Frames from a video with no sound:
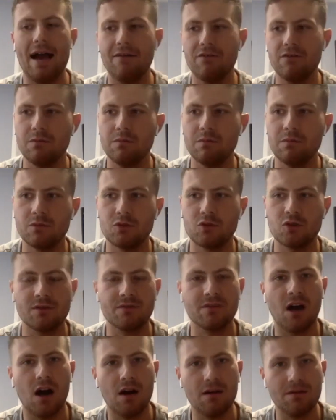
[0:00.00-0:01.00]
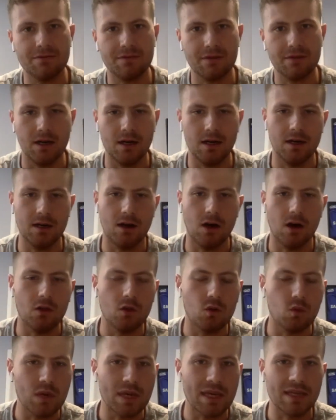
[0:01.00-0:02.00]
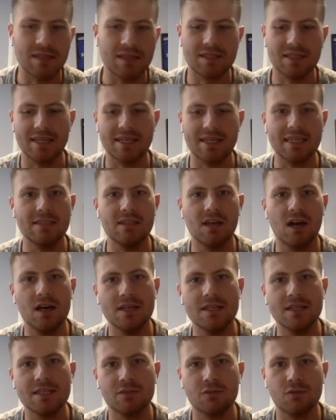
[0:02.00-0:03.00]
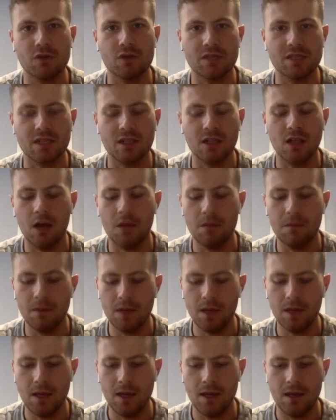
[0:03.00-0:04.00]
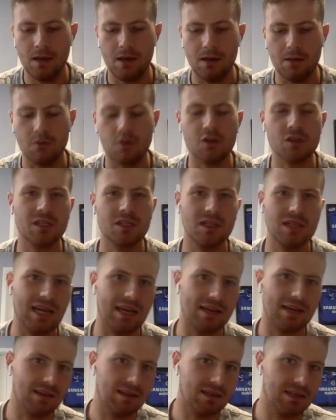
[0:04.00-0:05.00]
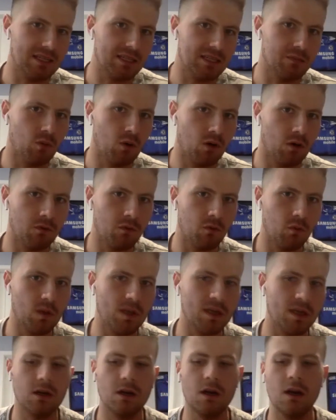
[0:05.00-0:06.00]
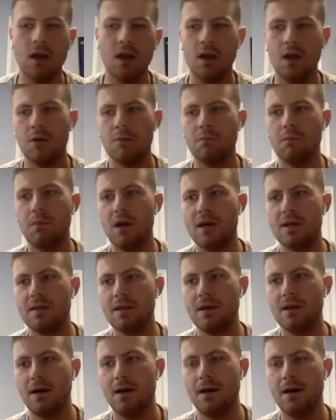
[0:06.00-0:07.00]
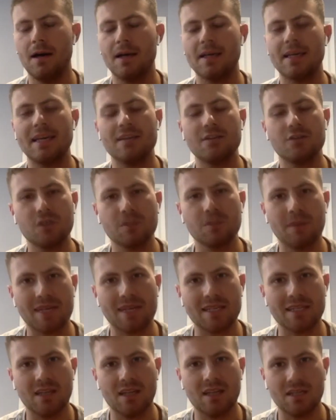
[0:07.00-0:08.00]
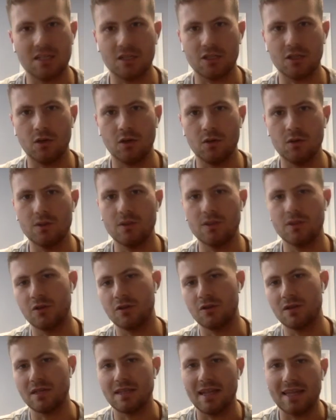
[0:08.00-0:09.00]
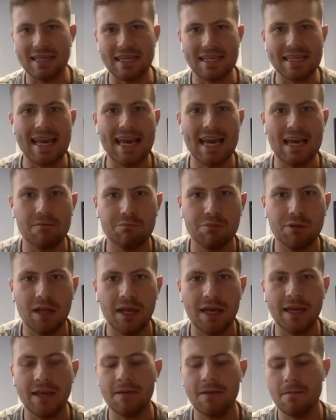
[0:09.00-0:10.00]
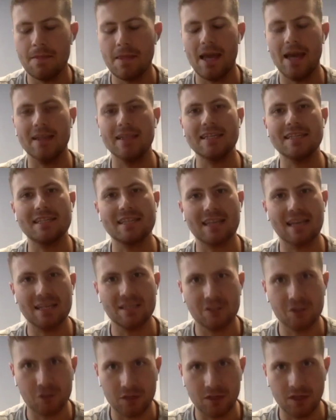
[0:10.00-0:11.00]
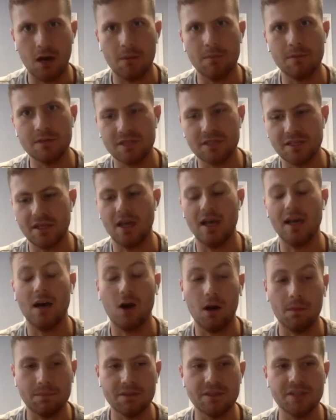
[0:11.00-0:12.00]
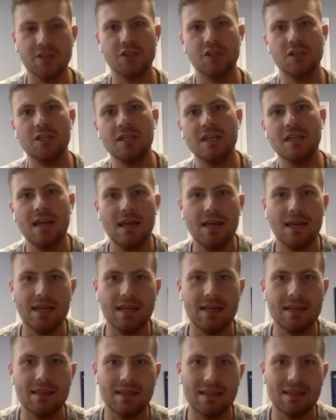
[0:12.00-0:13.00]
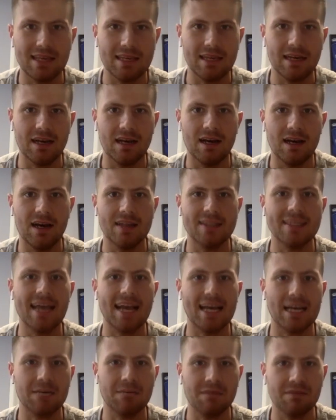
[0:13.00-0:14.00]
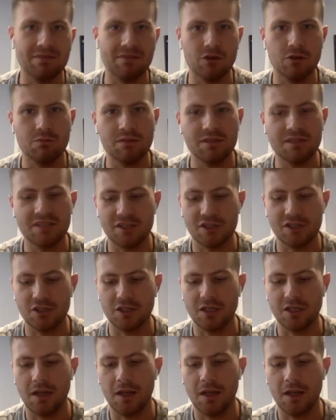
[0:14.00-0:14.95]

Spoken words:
him drift off on the wings like he does for his club. Personally, I think he's more of a winger, but against Uzbekistan, he showed certainly that he can play, at least against certain opposition in the attacking midfield position.